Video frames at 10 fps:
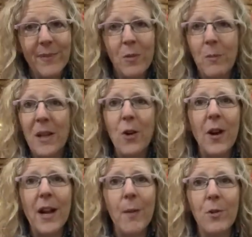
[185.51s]
It will be a
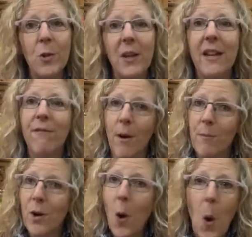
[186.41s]
great opportunity from
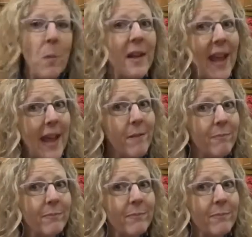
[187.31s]
your home again,